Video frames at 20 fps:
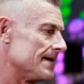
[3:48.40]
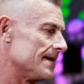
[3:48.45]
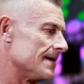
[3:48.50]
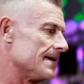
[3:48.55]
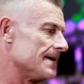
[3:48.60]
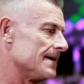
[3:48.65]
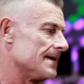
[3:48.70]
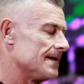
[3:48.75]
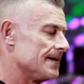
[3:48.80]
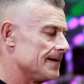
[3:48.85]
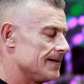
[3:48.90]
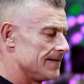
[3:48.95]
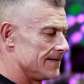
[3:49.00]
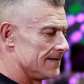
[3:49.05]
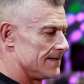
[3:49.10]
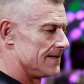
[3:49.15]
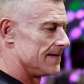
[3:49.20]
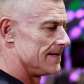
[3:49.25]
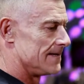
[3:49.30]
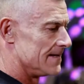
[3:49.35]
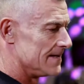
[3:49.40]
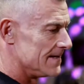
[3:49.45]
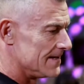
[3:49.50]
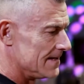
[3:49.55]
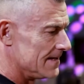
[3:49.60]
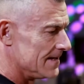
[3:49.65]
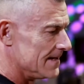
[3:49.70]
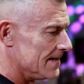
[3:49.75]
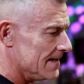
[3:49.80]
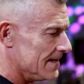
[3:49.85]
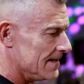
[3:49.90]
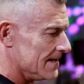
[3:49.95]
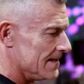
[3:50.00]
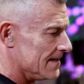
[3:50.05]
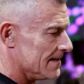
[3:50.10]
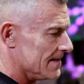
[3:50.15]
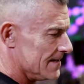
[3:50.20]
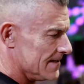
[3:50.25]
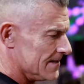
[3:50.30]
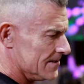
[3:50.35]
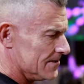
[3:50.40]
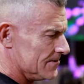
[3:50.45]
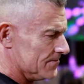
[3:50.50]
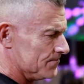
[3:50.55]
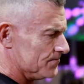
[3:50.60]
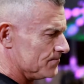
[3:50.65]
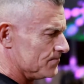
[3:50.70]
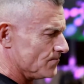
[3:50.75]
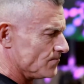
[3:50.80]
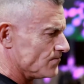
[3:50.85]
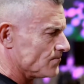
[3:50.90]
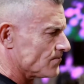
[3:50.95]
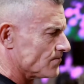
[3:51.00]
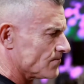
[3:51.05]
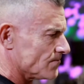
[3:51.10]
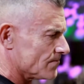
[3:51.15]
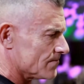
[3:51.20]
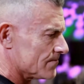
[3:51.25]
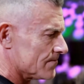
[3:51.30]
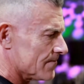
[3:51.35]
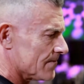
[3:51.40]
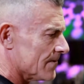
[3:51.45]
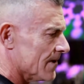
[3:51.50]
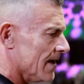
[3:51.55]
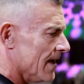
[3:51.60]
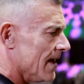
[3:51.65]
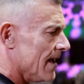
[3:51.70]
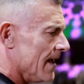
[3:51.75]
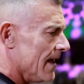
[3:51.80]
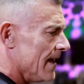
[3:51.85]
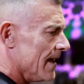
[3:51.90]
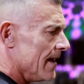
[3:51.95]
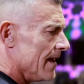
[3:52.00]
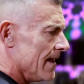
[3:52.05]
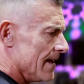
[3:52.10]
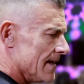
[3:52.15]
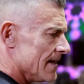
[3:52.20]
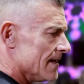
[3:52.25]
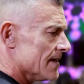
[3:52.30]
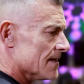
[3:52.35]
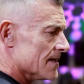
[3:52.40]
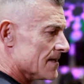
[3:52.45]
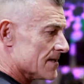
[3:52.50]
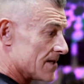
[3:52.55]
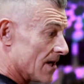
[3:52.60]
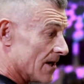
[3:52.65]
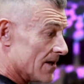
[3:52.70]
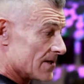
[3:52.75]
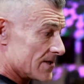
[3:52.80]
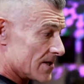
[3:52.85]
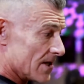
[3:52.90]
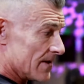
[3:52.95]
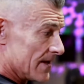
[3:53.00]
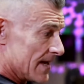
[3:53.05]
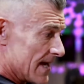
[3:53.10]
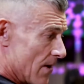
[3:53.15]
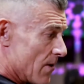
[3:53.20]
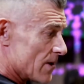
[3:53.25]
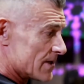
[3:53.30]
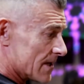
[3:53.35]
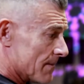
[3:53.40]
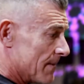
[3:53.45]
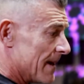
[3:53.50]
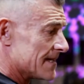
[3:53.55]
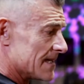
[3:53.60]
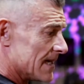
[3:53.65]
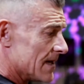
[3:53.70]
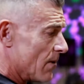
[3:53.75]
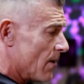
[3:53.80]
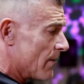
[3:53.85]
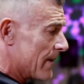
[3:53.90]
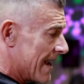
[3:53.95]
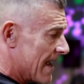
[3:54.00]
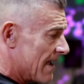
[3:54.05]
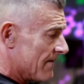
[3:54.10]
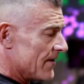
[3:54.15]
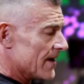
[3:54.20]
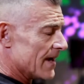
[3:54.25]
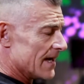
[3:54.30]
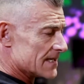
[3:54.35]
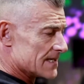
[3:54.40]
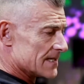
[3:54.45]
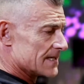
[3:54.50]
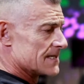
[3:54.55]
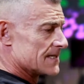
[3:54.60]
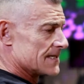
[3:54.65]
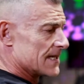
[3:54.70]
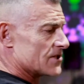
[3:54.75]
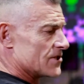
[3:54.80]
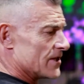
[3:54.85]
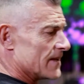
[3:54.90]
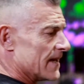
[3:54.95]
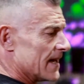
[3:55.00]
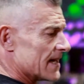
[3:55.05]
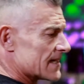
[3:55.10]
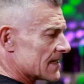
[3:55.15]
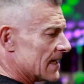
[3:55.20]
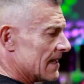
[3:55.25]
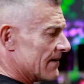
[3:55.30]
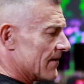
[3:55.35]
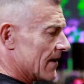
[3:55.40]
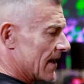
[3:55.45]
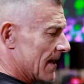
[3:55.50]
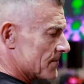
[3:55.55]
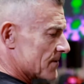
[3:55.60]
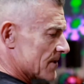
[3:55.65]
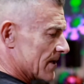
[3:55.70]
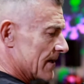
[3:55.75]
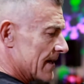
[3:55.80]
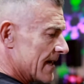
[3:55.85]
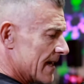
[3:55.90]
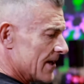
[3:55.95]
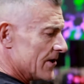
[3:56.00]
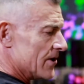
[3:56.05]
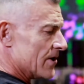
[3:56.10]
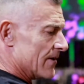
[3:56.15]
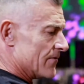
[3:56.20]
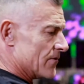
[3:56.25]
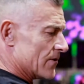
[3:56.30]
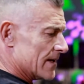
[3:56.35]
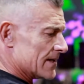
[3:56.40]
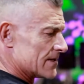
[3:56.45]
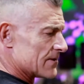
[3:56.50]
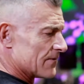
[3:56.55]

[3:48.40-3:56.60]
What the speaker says: For me, it's just an incredible bundle for any starting out studio recorder. So basically what we have here is, this is actually the next level up. So here you have your